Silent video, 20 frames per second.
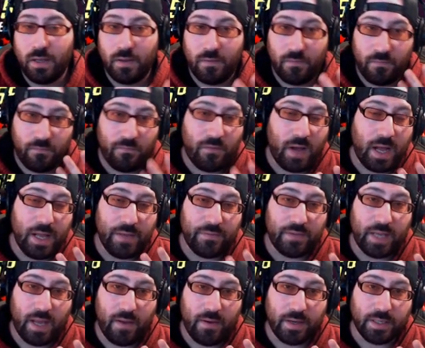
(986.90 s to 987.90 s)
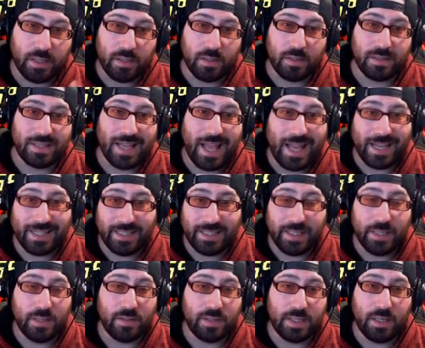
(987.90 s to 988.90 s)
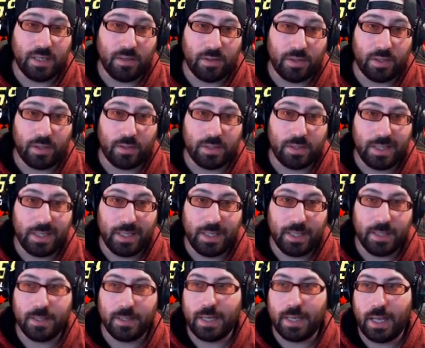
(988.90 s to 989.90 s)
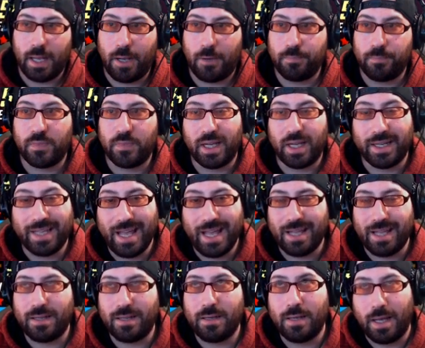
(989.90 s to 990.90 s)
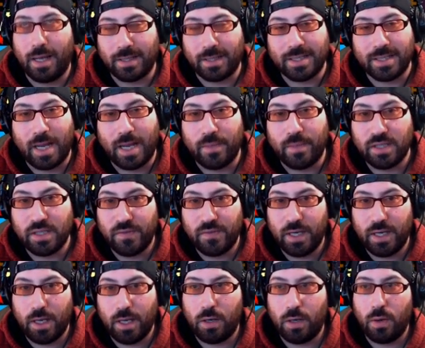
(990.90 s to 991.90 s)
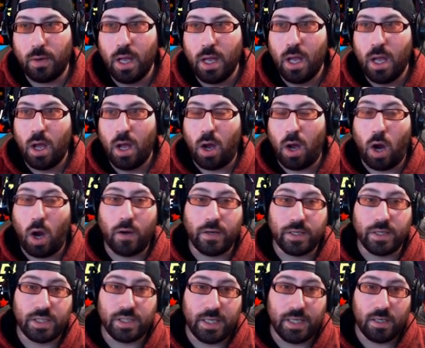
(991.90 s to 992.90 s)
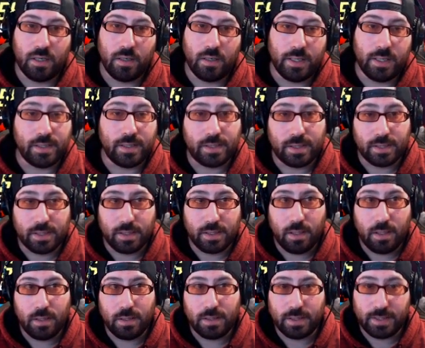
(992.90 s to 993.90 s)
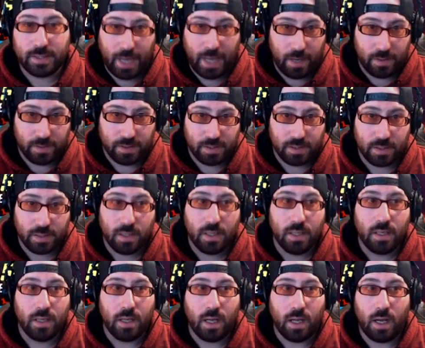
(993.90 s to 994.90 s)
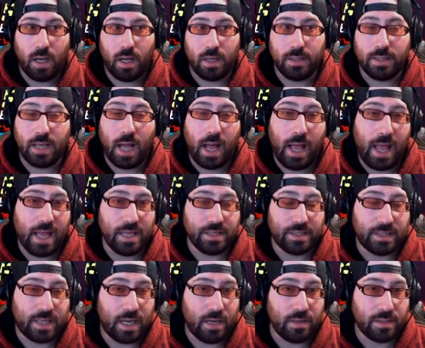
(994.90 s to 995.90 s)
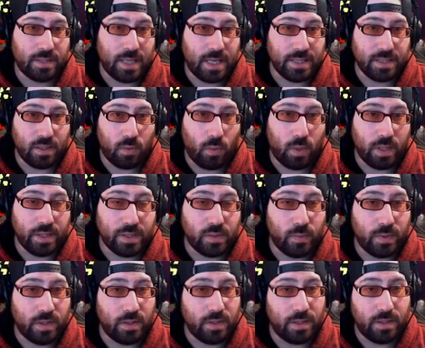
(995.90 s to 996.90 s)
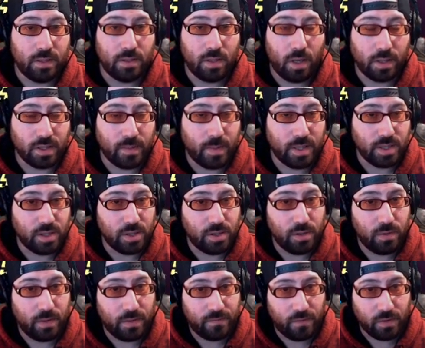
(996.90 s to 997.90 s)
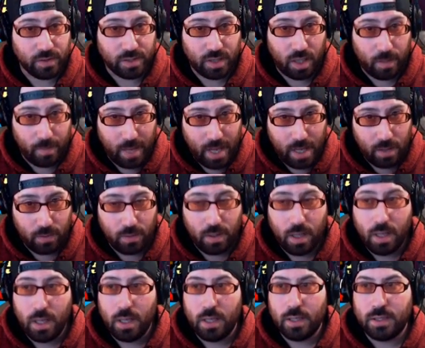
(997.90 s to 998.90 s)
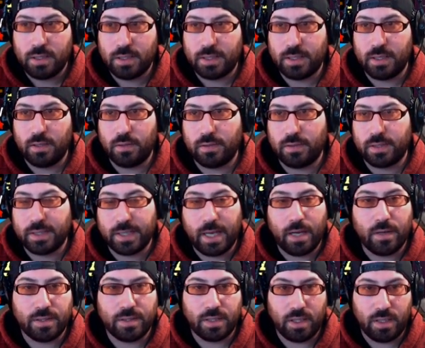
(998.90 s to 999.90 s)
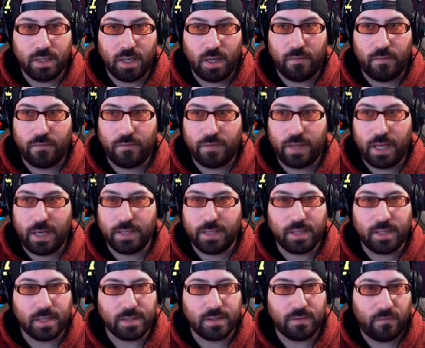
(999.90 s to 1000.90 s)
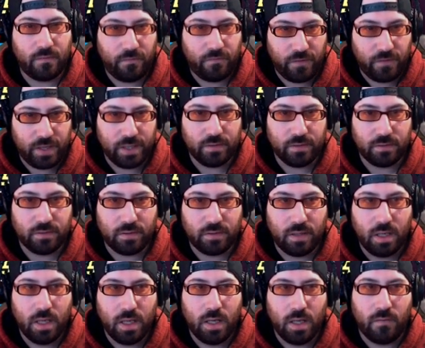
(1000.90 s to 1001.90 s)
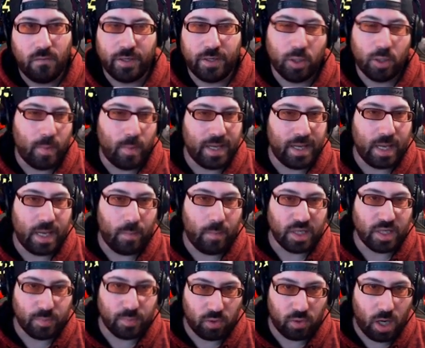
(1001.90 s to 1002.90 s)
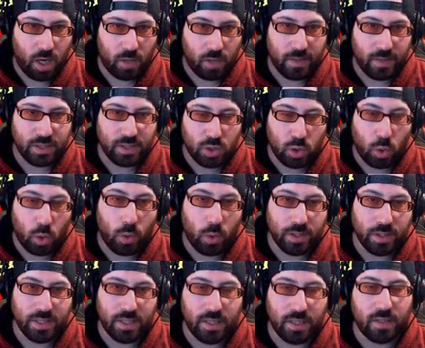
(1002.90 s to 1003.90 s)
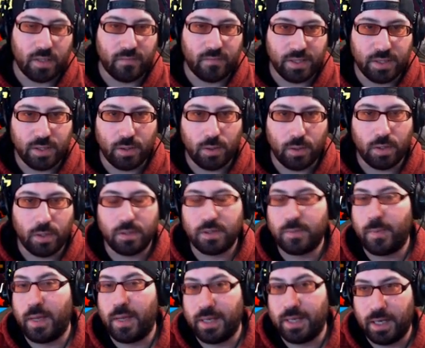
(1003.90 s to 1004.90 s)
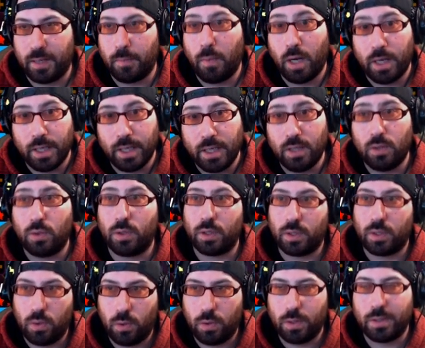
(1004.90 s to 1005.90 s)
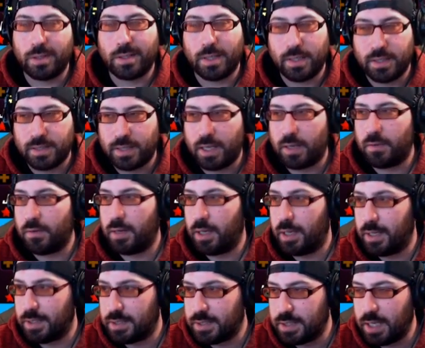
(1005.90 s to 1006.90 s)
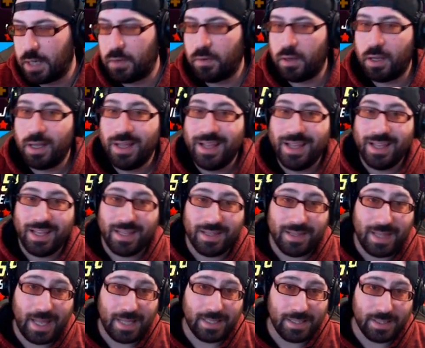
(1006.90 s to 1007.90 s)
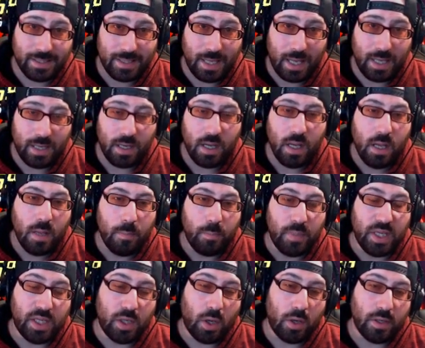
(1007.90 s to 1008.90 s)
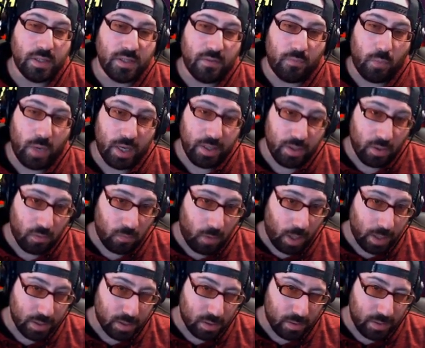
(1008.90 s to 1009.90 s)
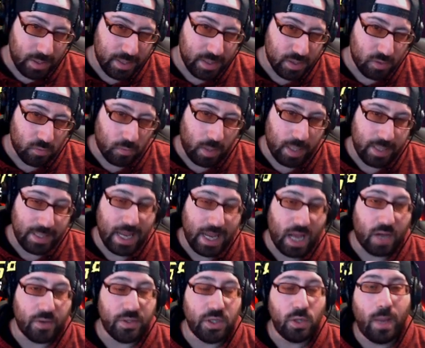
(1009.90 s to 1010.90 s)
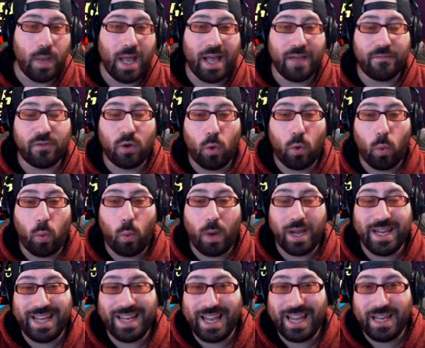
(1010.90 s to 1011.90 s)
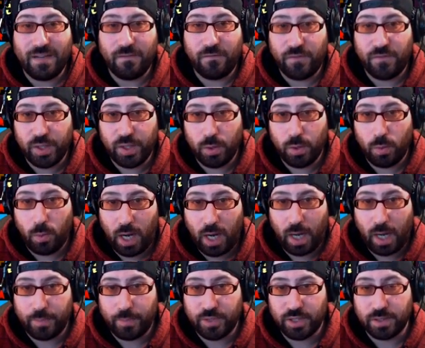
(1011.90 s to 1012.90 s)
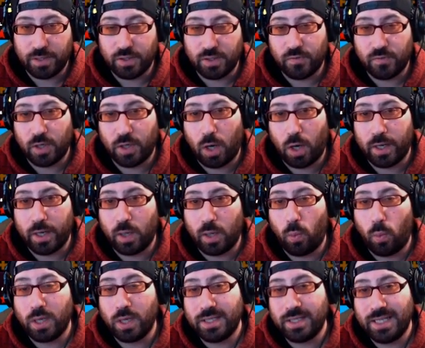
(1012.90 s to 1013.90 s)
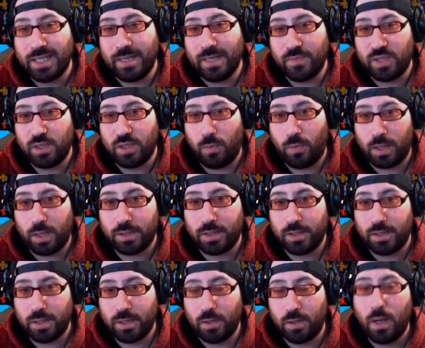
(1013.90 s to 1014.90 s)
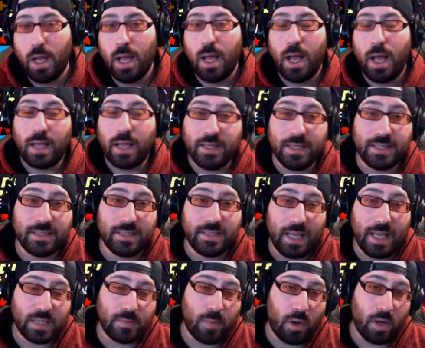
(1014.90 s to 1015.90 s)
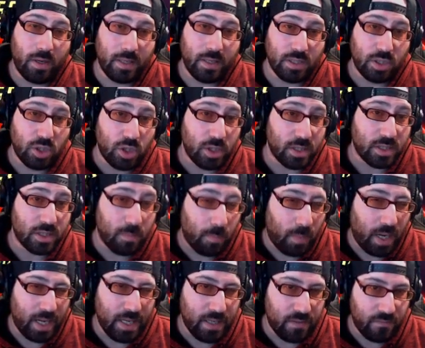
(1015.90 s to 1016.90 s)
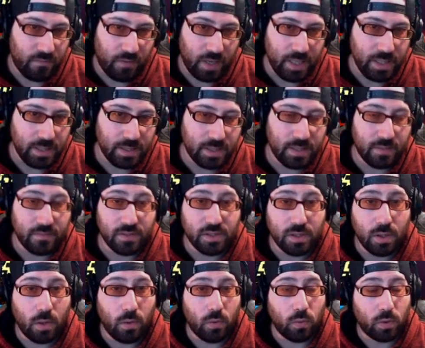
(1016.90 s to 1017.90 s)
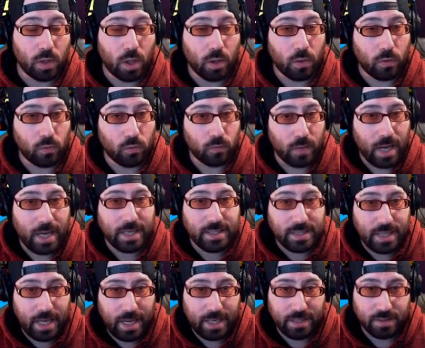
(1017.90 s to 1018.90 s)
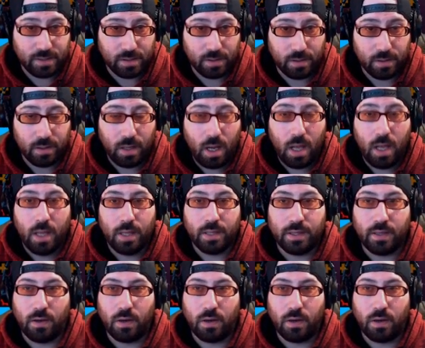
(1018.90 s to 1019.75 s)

five characters at gear tier thirteen now. Again, at the time of this video, orange gear is scarce. Uh, not as scarce as it was when Dark Dimension two had first come out, still scarce enough that it doesn't feel like you're making much progress towards it unless you're spending money or cores, et cetera, et cetera. That said, because of where your roster is right now, you have quite a few options regarding what teams you want to do. This next part is just my advice. There is no correct answer. There are